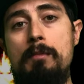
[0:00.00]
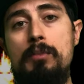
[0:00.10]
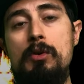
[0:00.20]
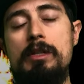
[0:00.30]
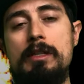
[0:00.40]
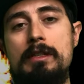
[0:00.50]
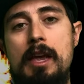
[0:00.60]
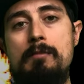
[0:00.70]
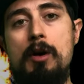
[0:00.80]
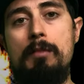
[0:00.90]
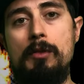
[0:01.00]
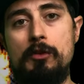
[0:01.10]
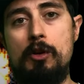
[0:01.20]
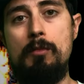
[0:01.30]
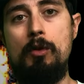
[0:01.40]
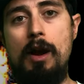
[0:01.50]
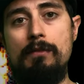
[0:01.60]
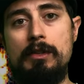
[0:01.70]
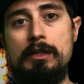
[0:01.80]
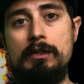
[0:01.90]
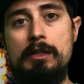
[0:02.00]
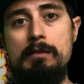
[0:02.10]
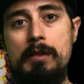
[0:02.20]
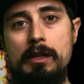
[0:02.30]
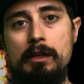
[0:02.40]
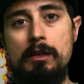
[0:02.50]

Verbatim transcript: booting this game up on the TurboGrafx-16 Mini.